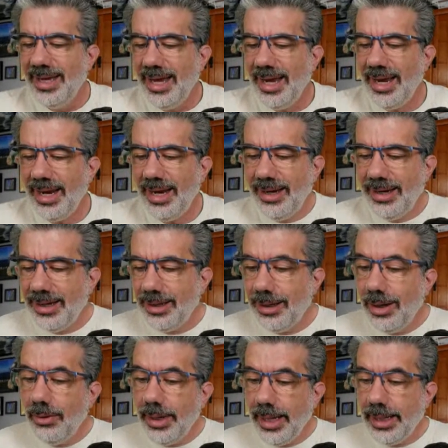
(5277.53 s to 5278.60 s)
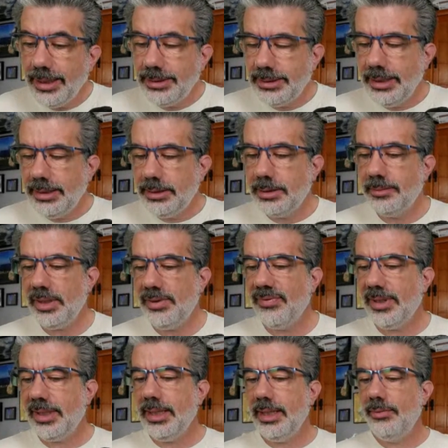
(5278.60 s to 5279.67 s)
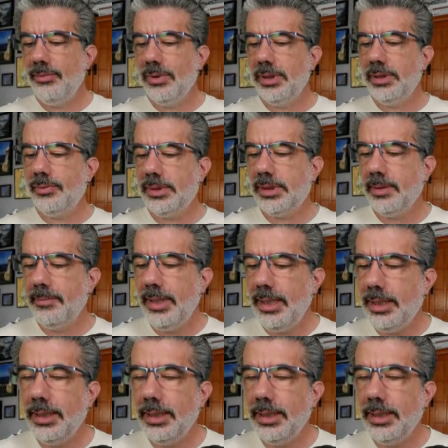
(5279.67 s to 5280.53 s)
Hey, Alex, thanks so much for the kind words with Tamika.